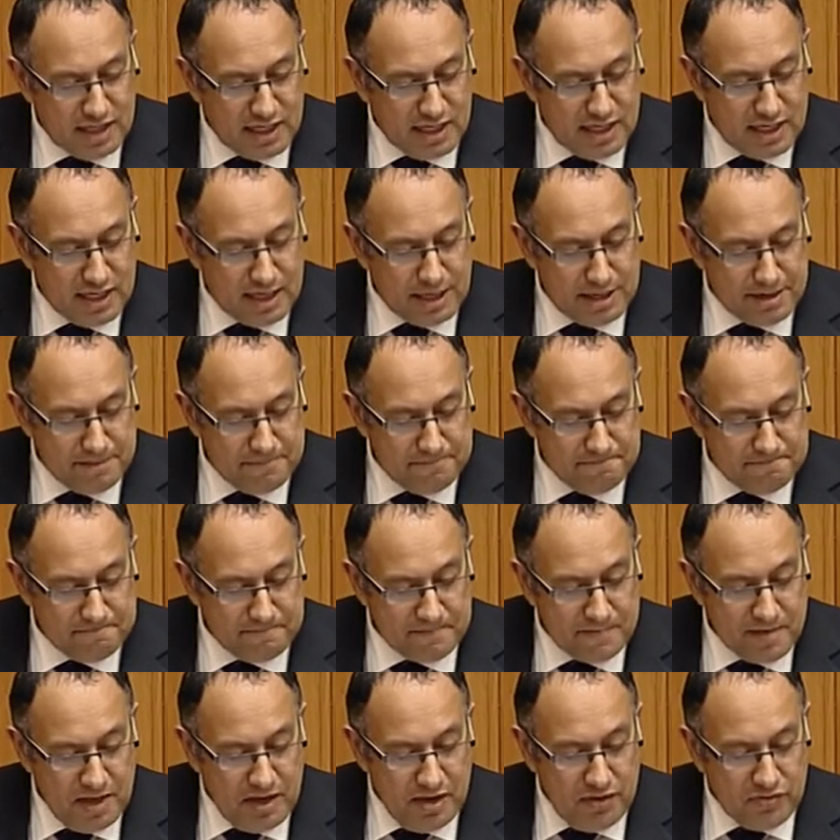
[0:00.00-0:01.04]
um,
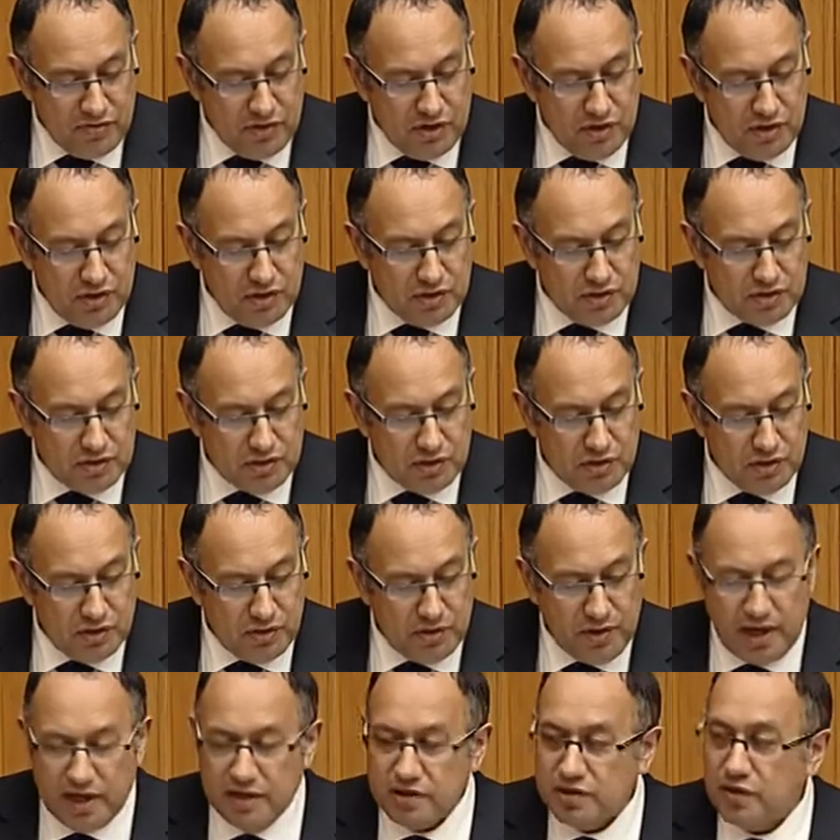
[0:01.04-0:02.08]
those who
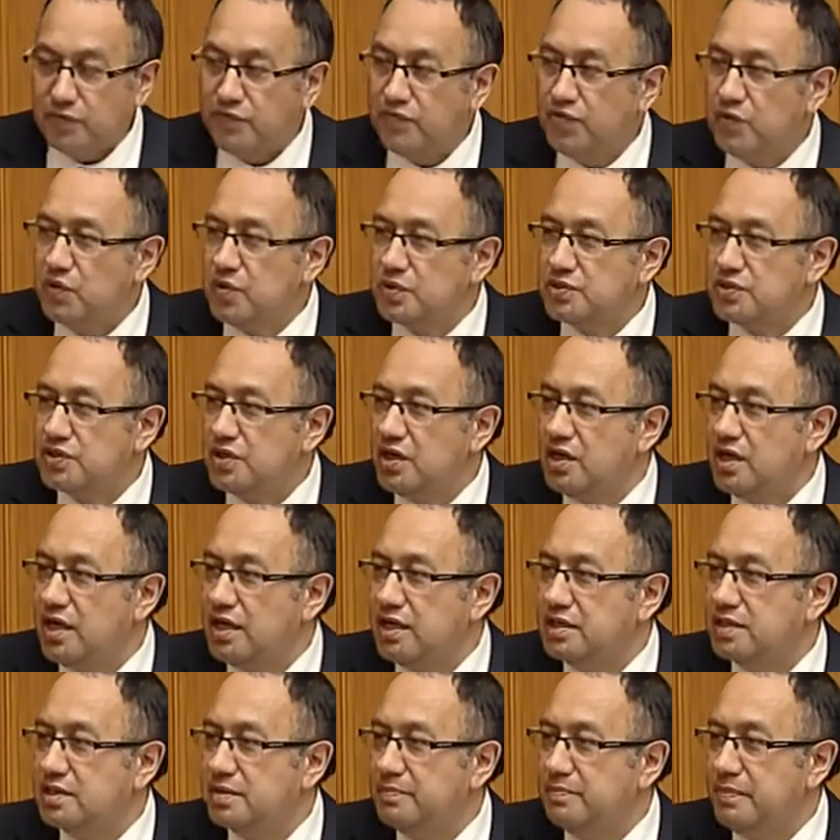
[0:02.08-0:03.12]
had the
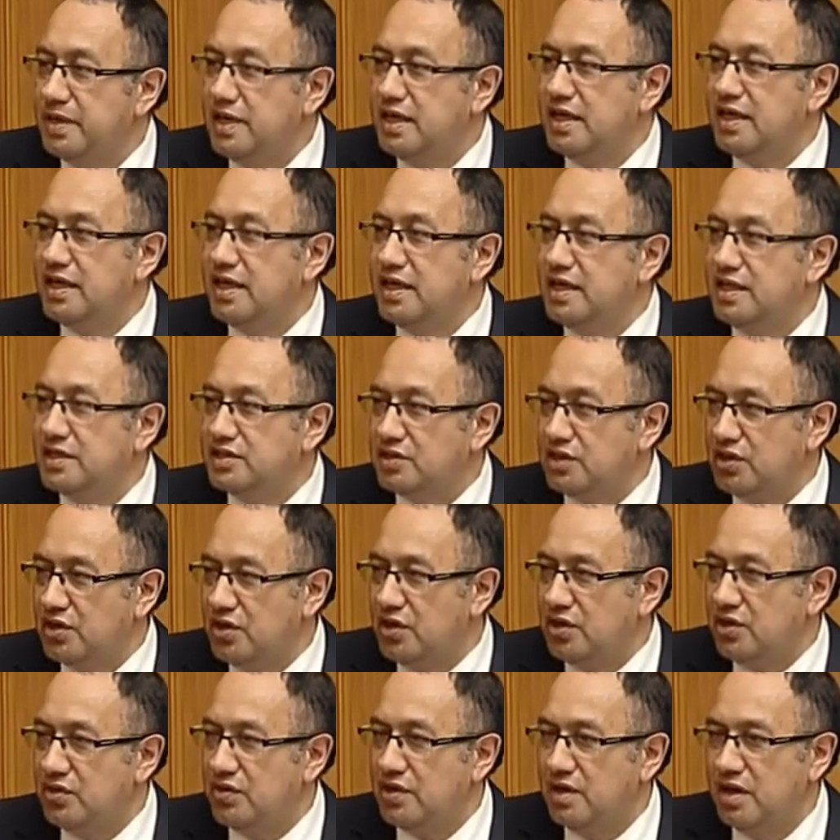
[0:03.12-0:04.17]
foresight many years
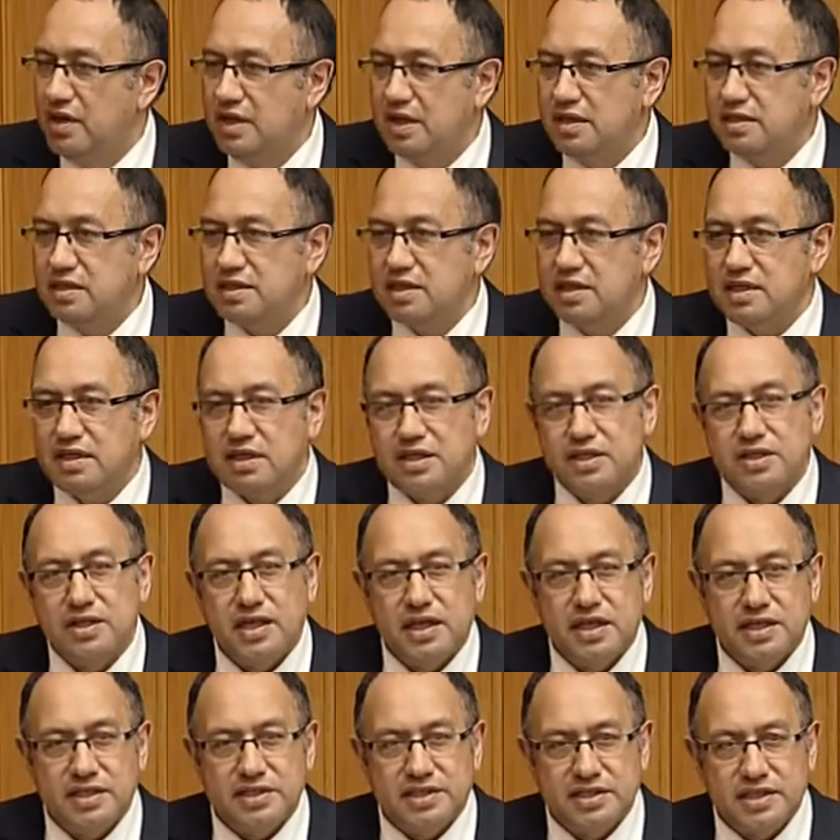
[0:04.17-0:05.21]
ago to
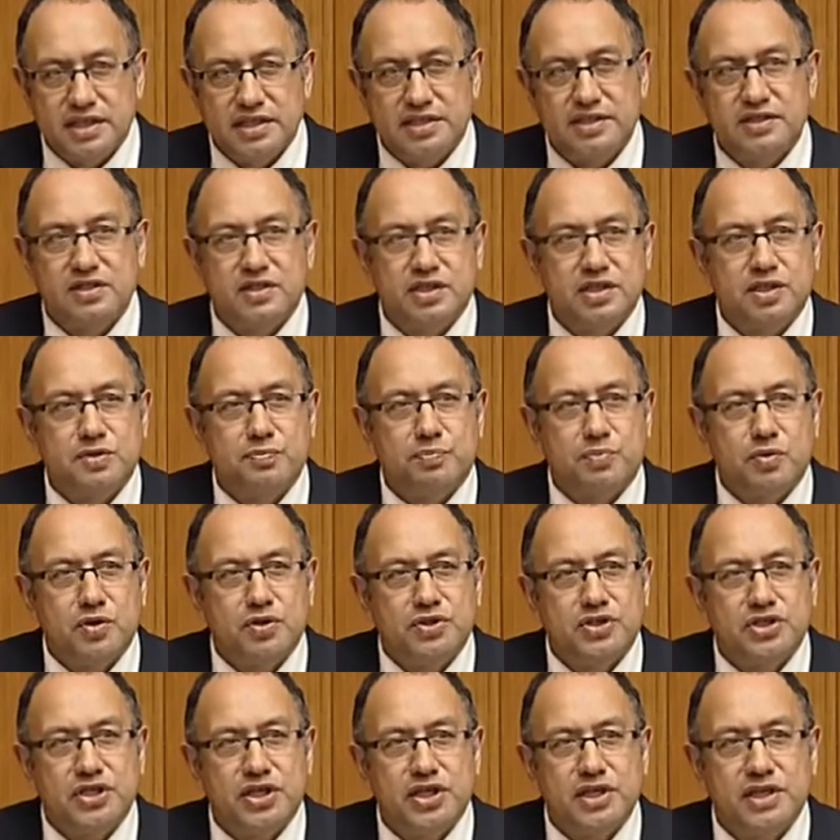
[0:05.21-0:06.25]
assist this
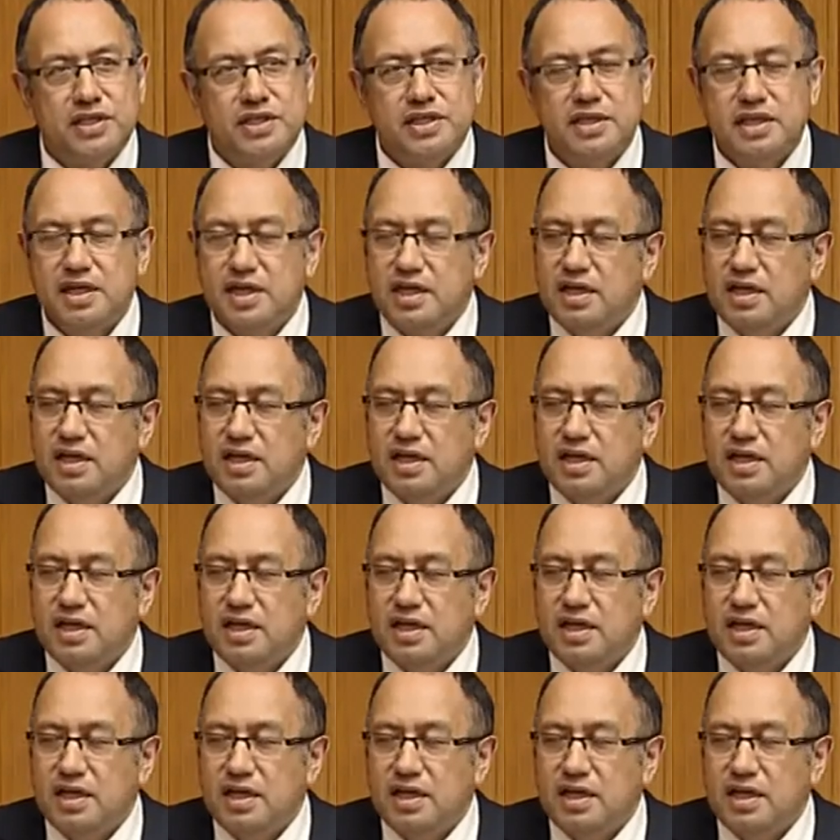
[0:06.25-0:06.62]
project.